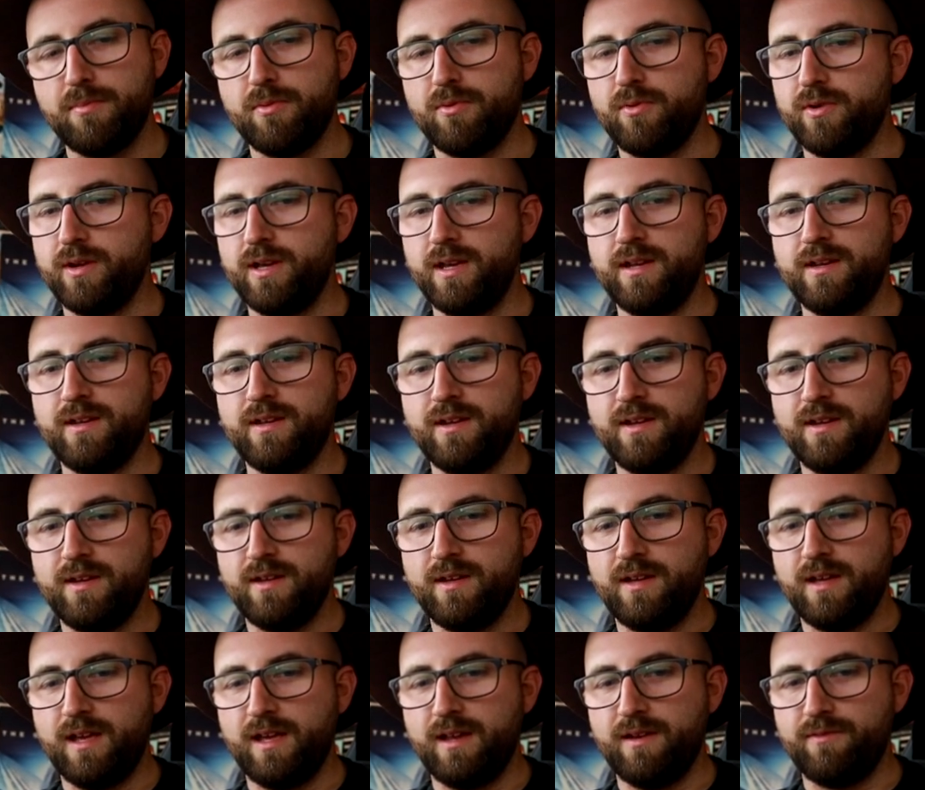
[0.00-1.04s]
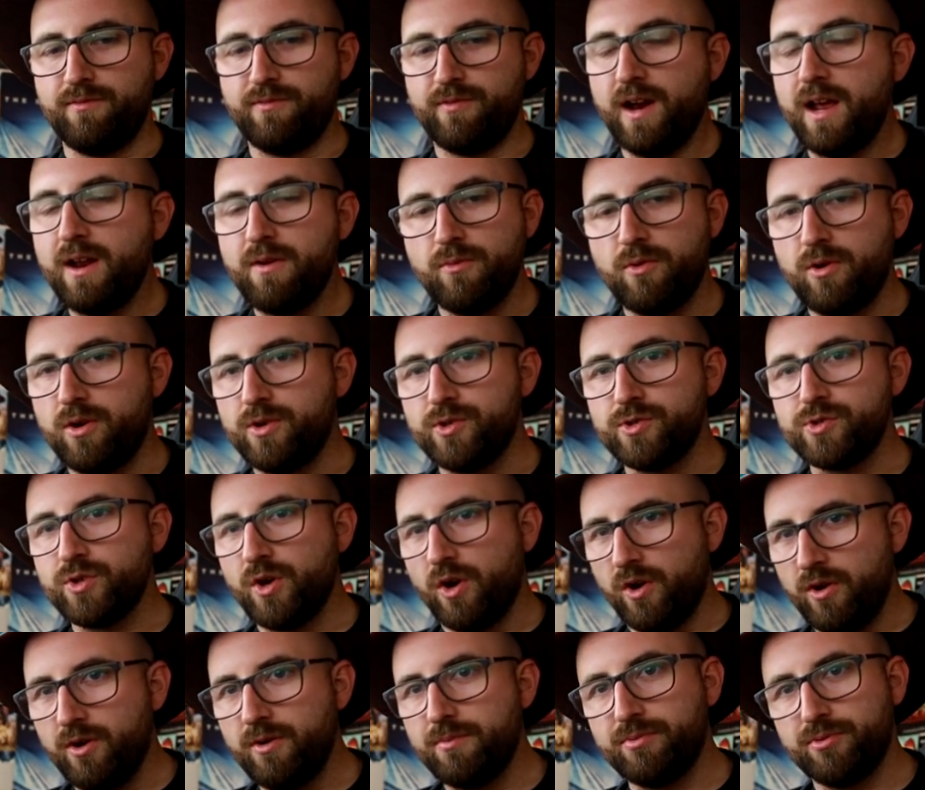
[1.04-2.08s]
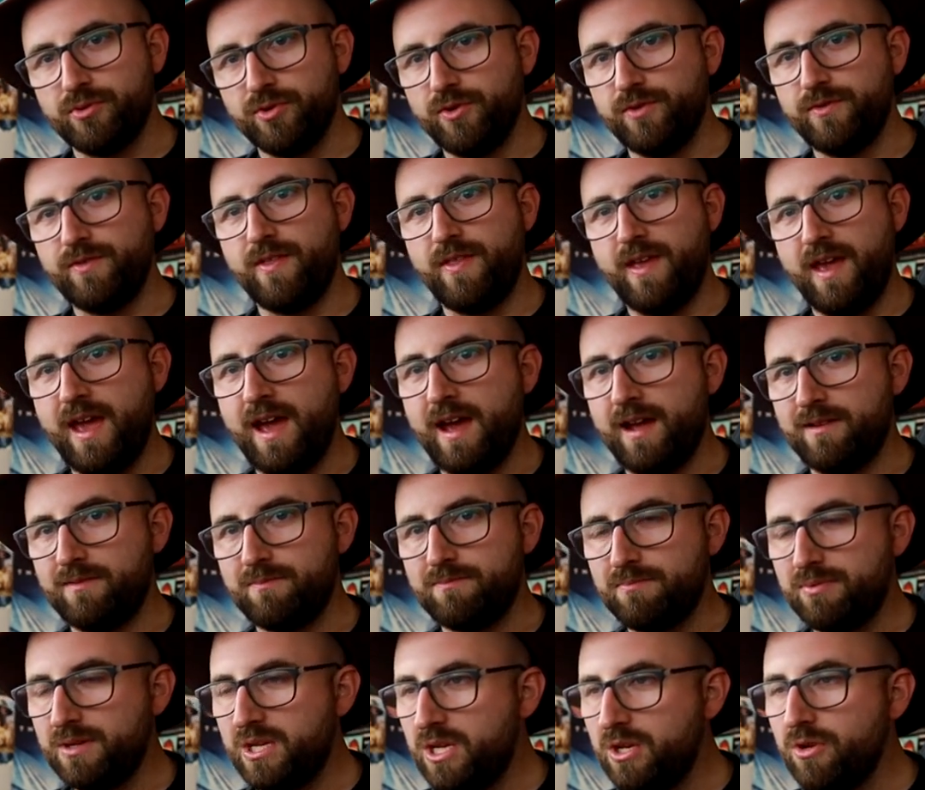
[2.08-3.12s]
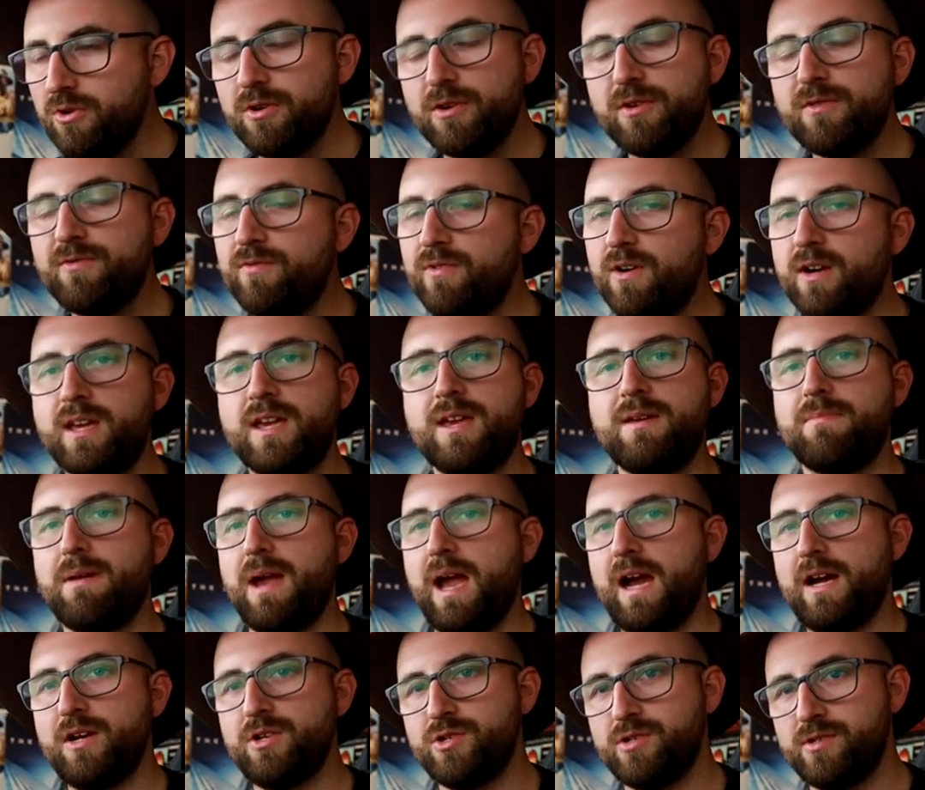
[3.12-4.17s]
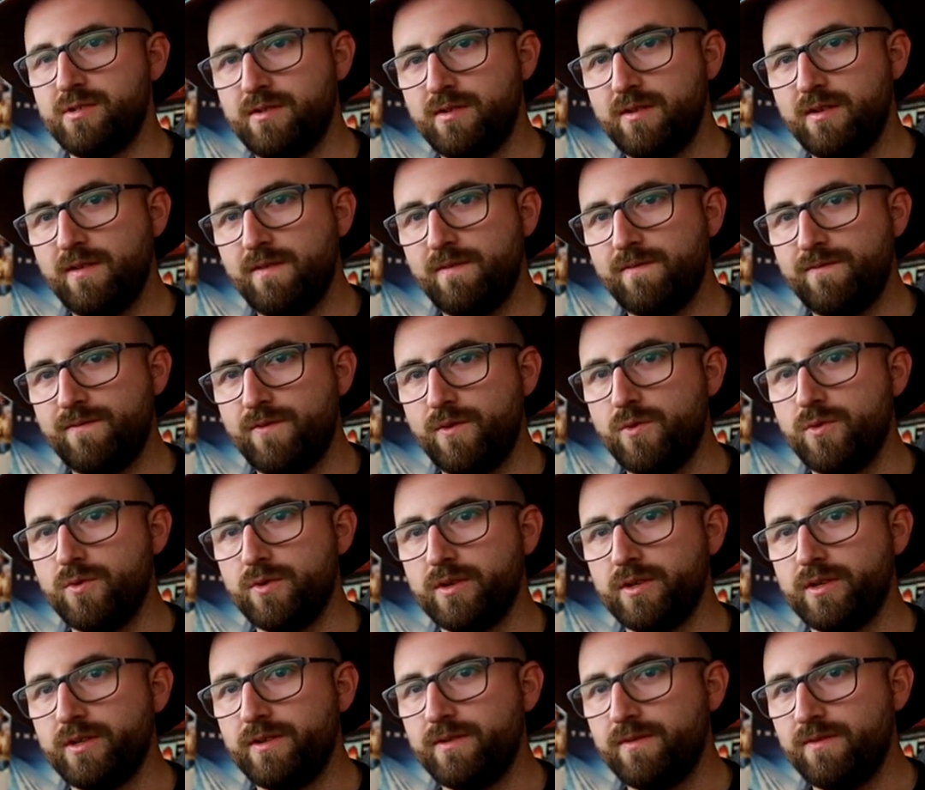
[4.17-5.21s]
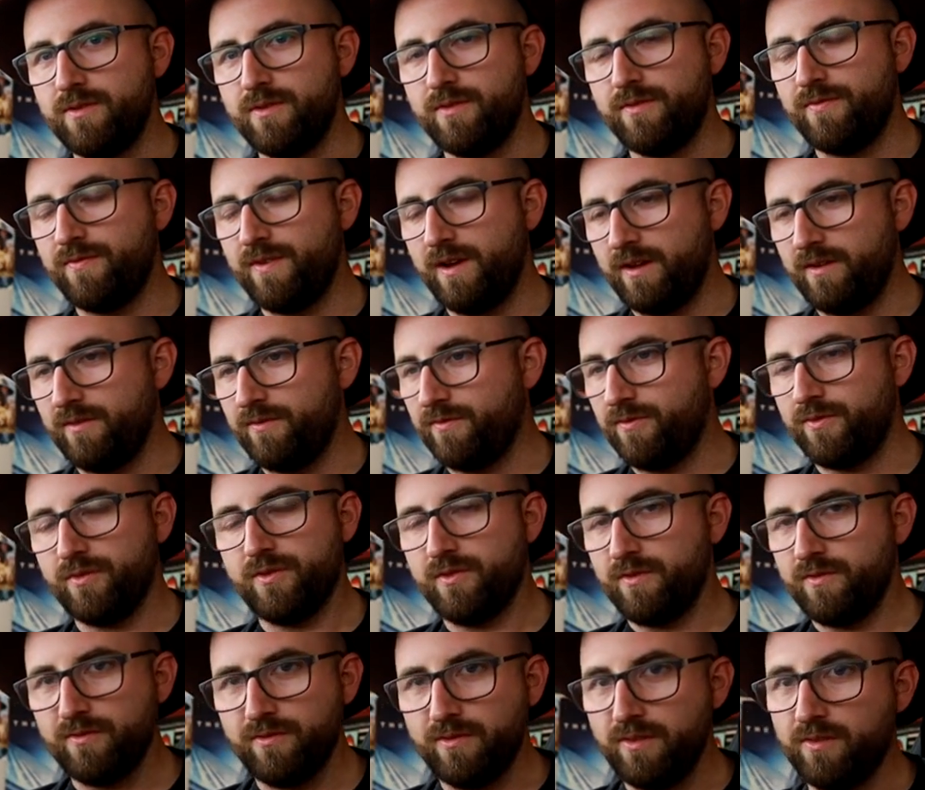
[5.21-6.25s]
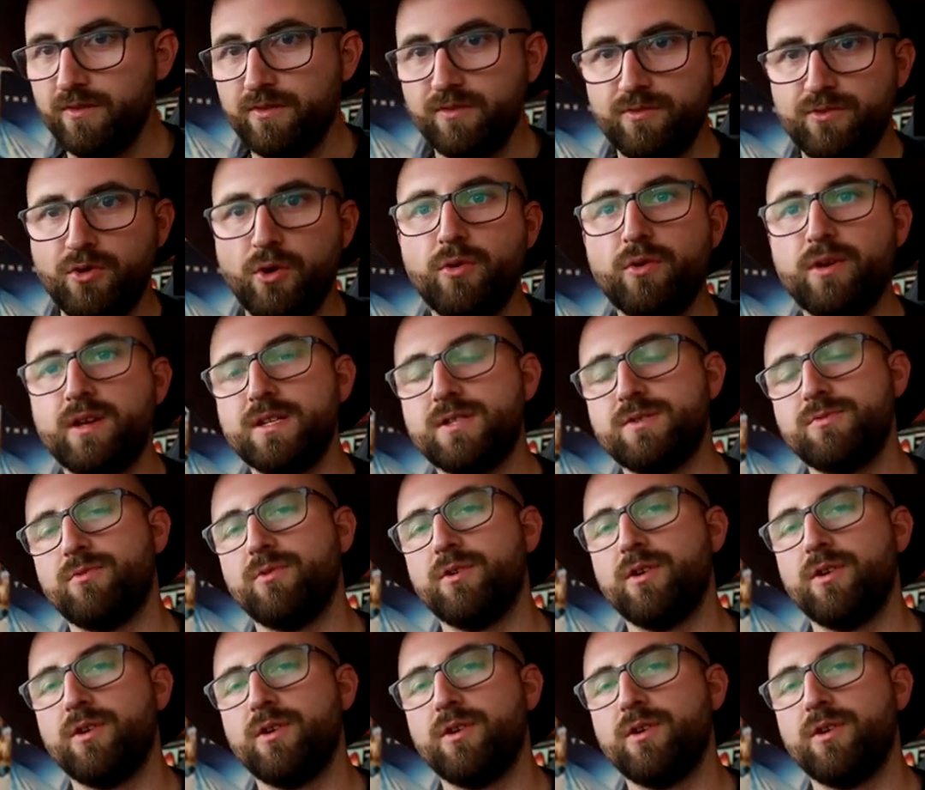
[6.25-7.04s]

Boyd and Fran Walsh all proved that they had pure fucking passion for the for Tolkien's